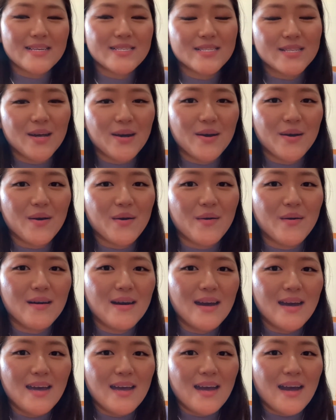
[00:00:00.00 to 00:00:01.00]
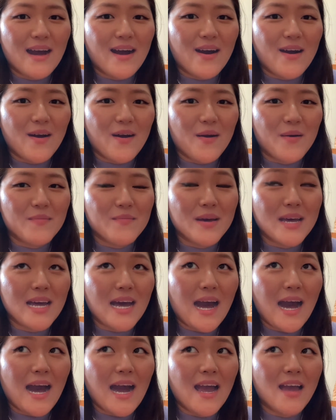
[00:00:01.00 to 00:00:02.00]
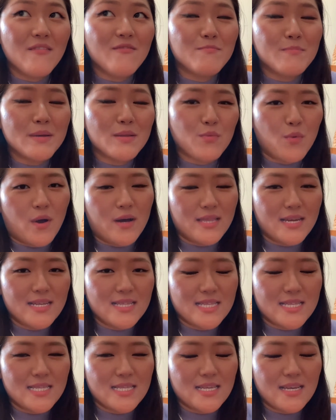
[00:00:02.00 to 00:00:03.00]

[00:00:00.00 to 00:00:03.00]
So I've been wanting